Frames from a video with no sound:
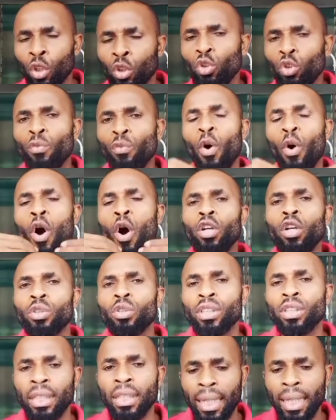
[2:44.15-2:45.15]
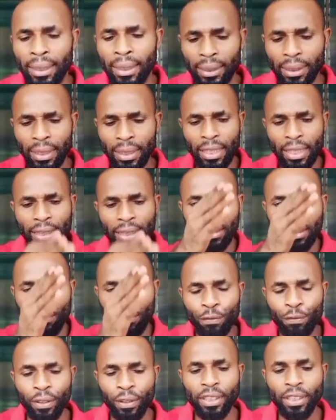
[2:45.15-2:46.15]
So for us to say that this thing is a
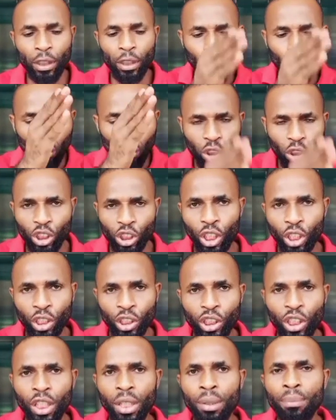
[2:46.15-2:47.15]
physical change,